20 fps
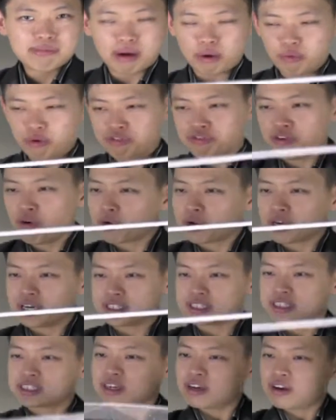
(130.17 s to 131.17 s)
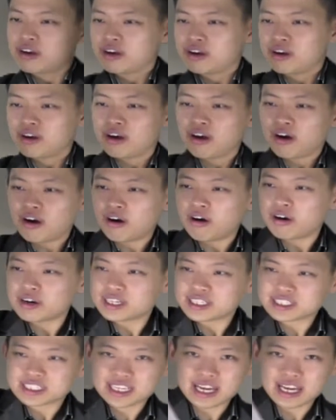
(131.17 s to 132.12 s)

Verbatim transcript: but we focus on the